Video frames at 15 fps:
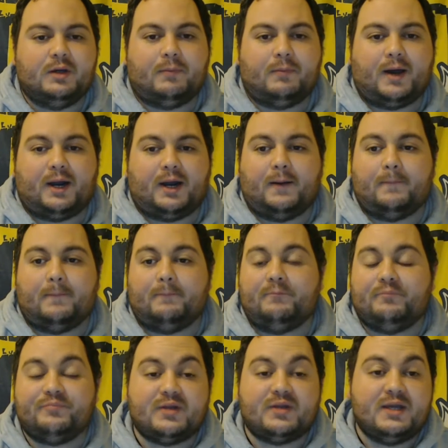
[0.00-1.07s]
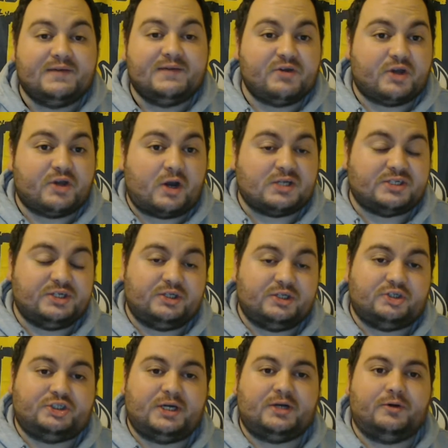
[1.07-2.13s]
But if you guys are new to
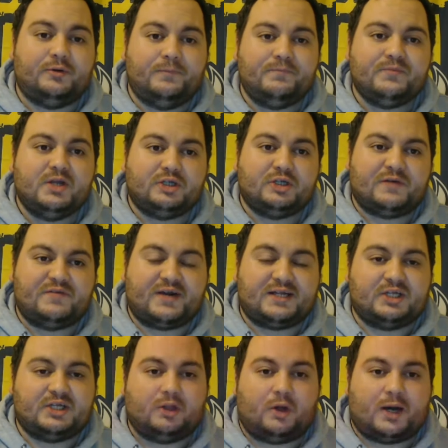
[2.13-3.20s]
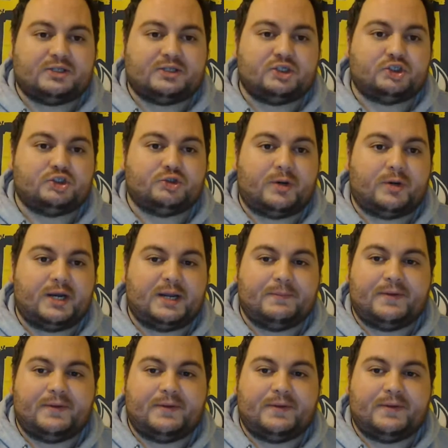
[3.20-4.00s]
the channel, don't forget to like the stream